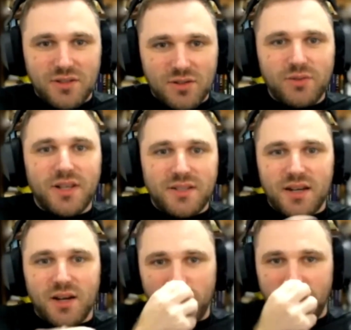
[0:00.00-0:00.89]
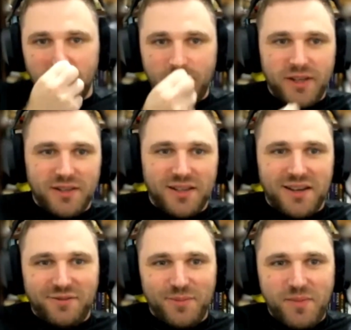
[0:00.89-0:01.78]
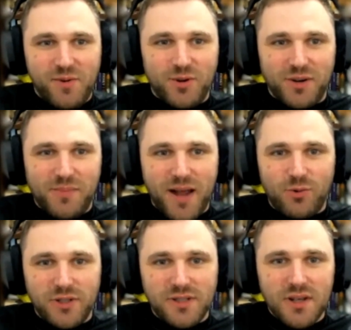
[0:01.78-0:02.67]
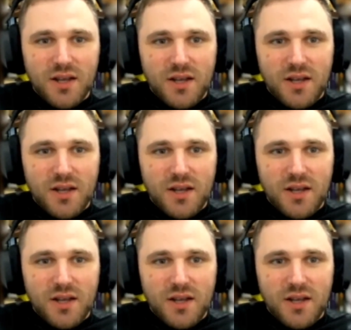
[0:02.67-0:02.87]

So let's start with Clippy and kind of maybe work backwards.